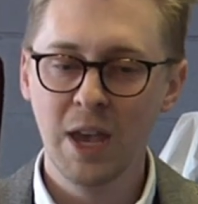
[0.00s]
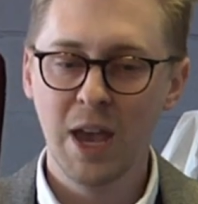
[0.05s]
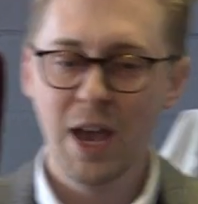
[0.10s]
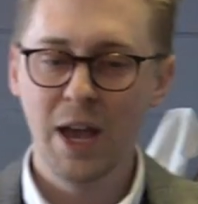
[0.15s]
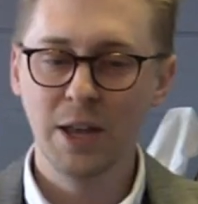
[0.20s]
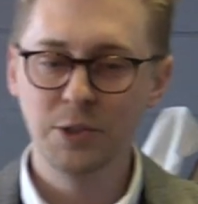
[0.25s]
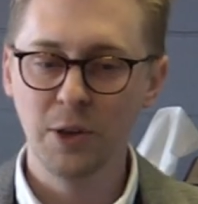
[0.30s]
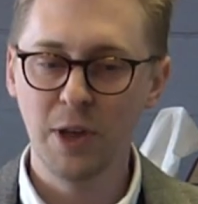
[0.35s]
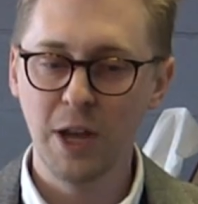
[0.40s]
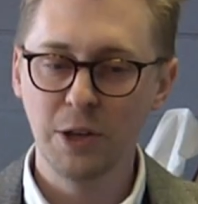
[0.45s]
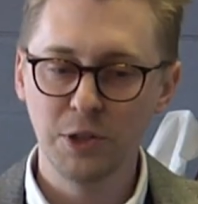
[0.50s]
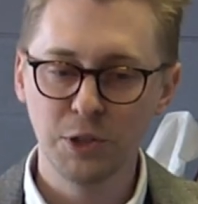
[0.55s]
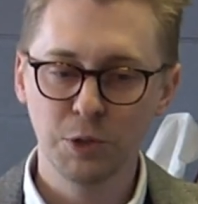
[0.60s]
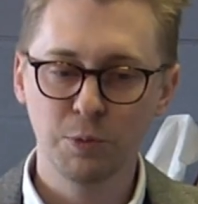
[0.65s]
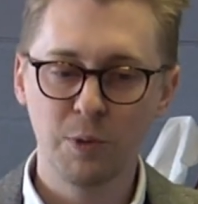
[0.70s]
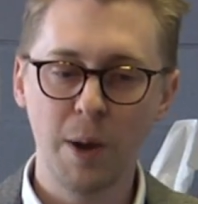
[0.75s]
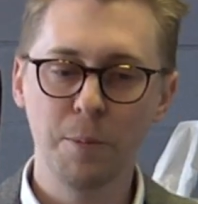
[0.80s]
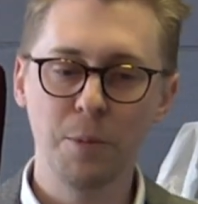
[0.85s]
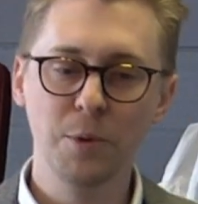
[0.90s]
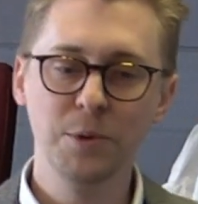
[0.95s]
And so that just
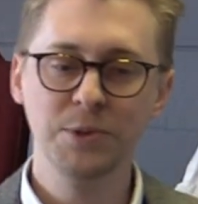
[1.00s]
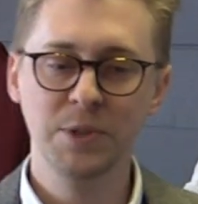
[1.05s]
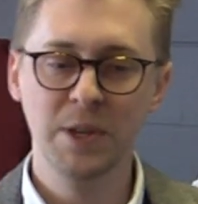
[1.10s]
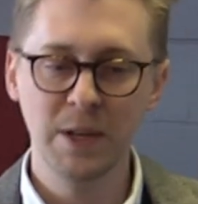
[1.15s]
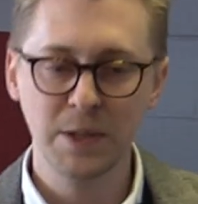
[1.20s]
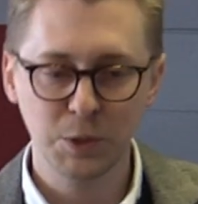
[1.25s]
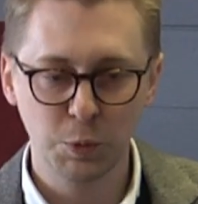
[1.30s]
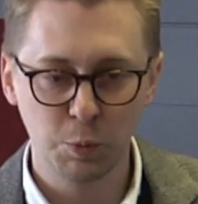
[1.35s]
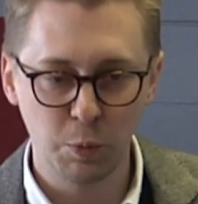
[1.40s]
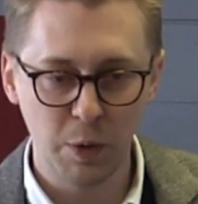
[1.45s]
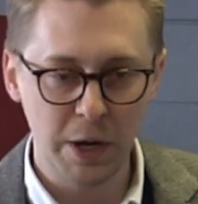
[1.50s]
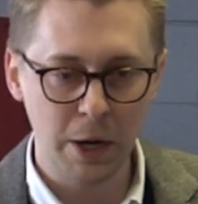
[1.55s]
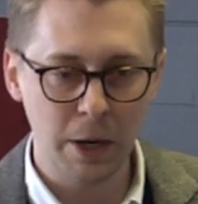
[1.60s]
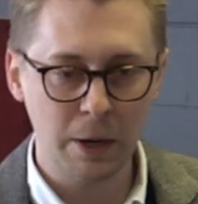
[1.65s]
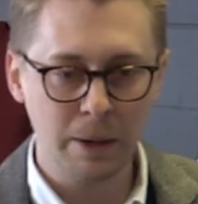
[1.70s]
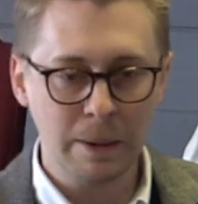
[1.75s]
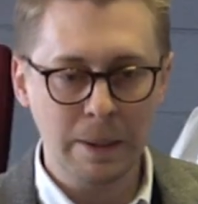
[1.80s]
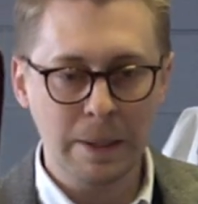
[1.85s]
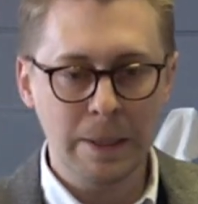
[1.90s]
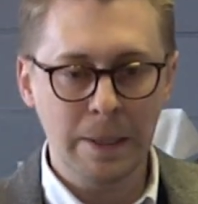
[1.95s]
represents
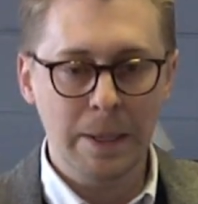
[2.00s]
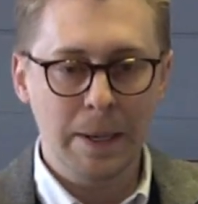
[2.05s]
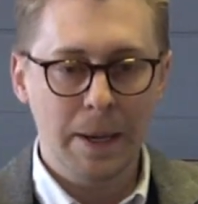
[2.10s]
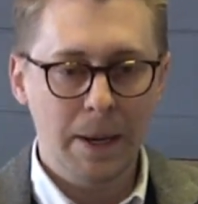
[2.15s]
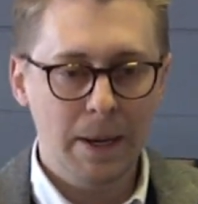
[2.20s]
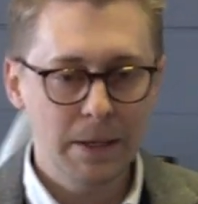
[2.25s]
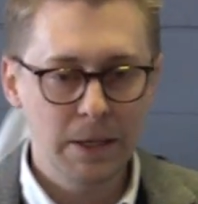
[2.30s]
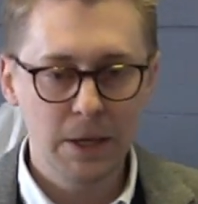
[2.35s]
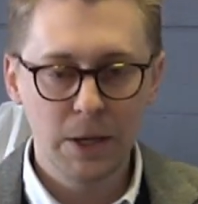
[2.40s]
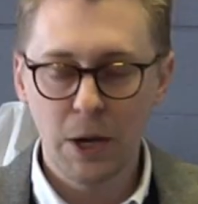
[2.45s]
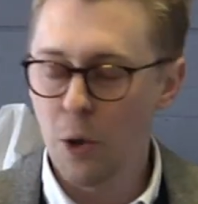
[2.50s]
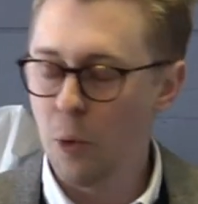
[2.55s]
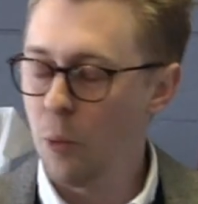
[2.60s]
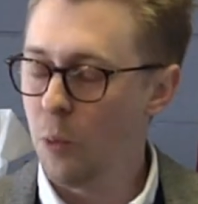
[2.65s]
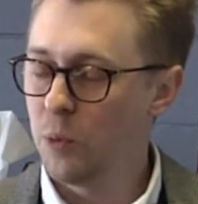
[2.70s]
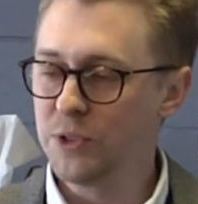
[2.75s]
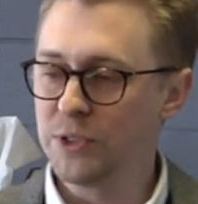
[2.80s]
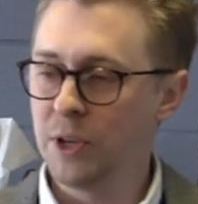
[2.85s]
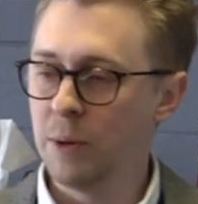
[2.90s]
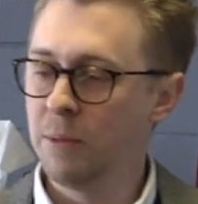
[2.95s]
where, you know,
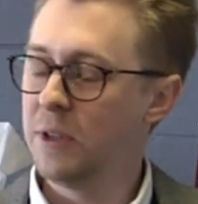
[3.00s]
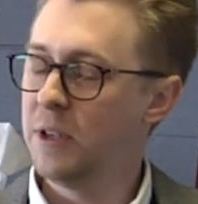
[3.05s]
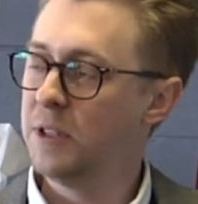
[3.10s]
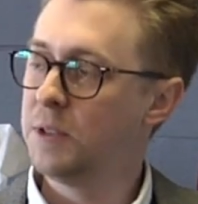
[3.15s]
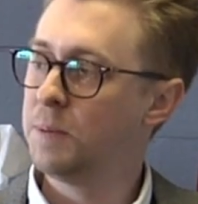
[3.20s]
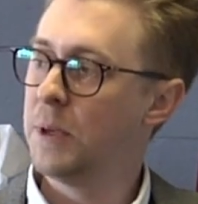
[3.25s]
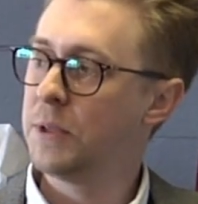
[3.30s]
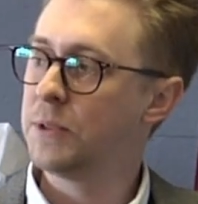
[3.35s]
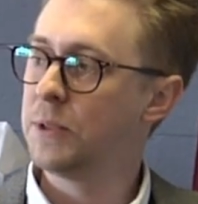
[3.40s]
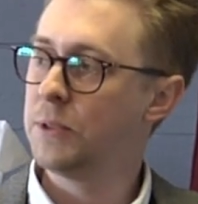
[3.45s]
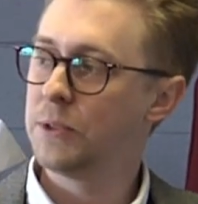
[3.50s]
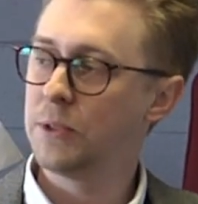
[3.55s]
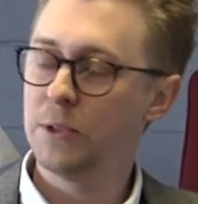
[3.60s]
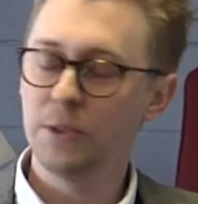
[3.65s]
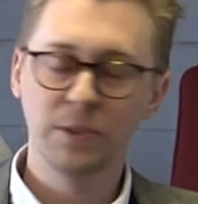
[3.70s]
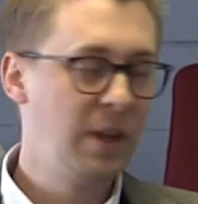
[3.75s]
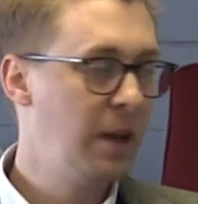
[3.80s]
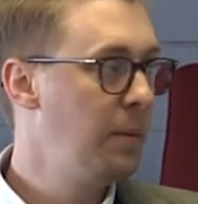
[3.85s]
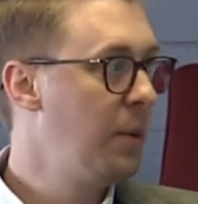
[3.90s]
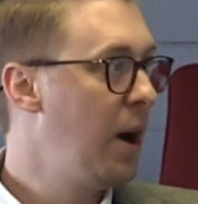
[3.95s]
some of these
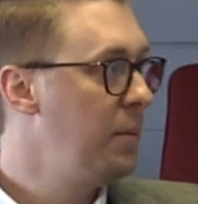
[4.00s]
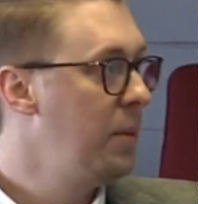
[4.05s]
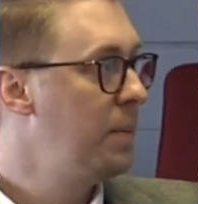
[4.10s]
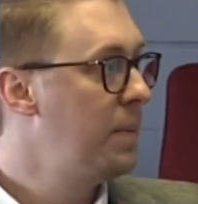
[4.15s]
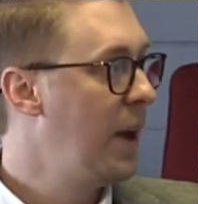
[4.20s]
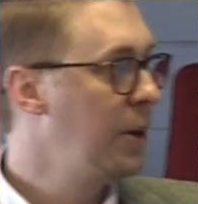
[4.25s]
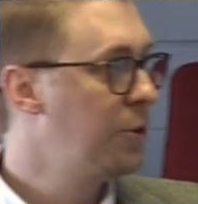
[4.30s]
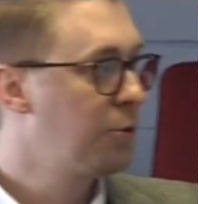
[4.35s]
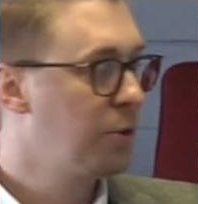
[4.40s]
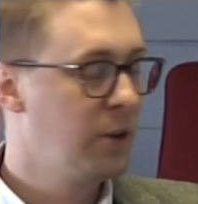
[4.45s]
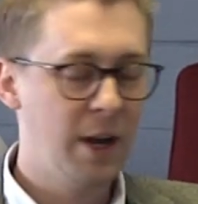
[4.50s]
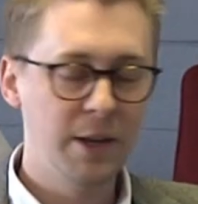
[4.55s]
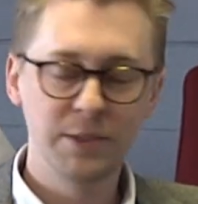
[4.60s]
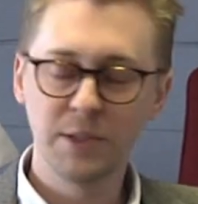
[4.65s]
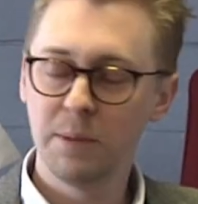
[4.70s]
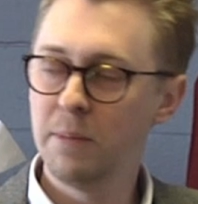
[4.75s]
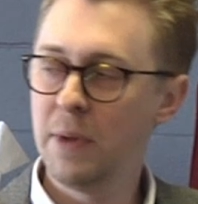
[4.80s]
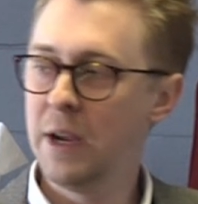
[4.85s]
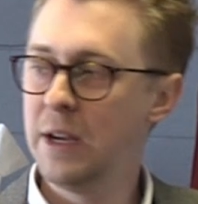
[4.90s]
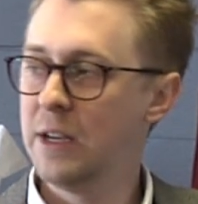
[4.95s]
businesses they might be
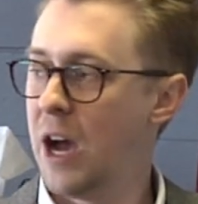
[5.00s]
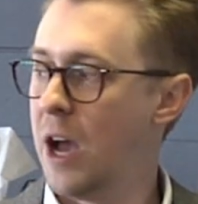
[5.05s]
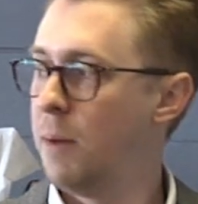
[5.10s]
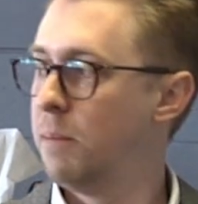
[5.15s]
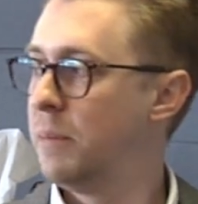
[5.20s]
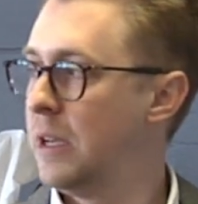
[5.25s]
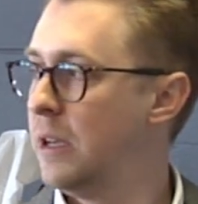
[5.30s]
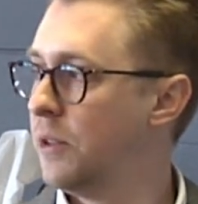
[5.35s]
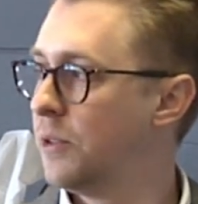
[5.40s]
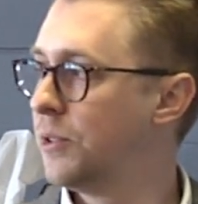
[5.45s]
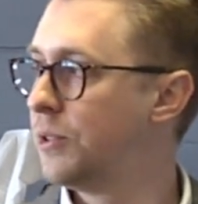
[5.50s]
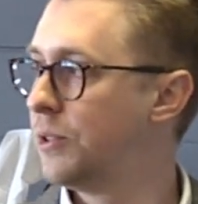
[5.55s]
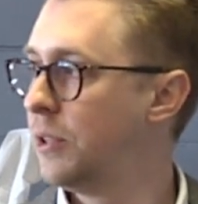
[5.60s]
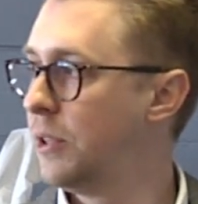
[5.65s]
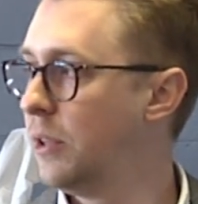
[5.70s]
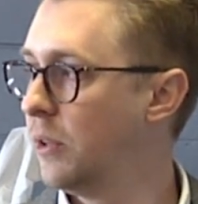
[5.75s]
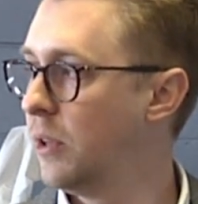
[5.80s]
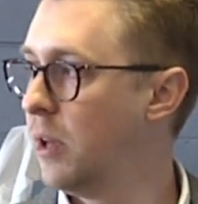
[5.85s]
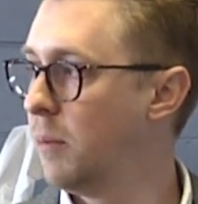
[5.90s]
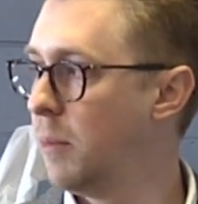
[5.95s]
patronizing may not be in the
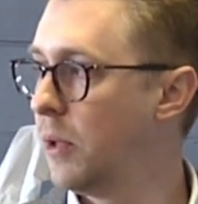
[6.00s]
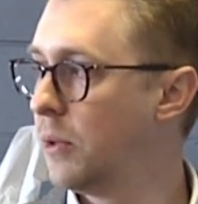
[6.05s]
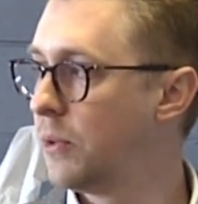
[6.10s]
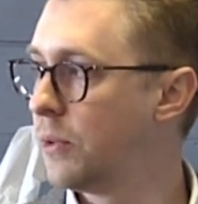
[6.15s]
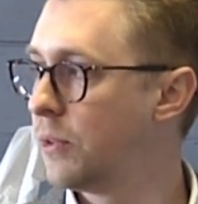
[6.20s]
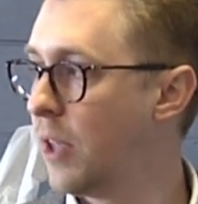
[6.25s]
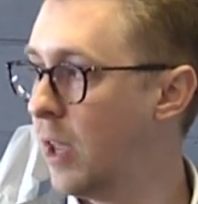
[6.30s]
city limits.